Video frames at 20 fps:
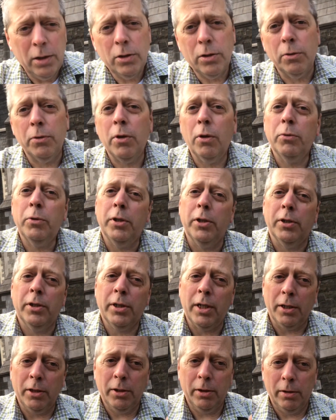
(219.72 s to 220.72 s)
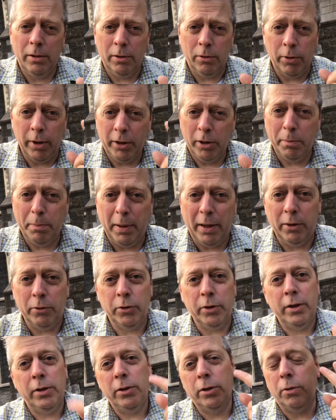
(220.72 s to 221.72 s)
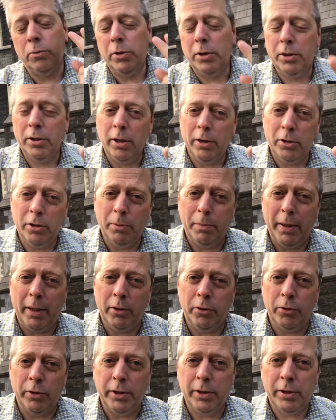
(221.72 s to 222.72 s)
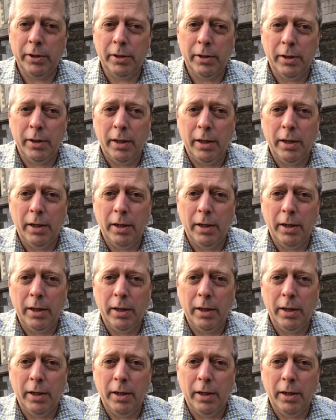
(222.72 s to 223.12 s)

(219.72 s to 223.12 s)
So don't discuss it. Create your boundary. Don't discuss your boundaries,